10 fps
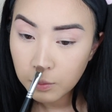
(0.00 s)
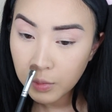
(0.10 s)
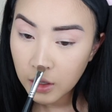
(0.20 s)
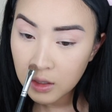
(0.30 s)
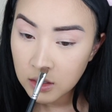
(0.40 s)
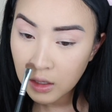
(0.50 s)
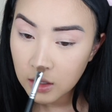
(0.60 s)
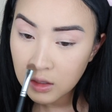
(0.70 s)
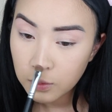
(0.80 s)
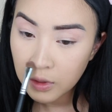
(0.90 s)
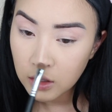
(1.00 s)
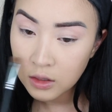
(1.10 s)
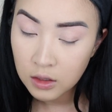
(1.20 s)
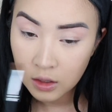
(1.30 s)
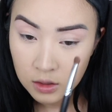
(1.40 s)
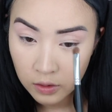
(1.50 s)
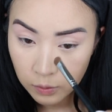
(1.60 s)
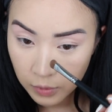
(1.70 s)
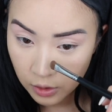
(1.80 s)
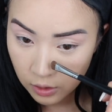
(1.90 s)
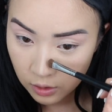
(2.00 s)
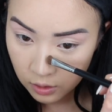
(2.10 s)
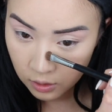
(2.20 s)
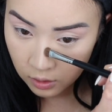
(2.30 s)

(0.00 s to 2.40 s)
biggest size because it does have a mirror.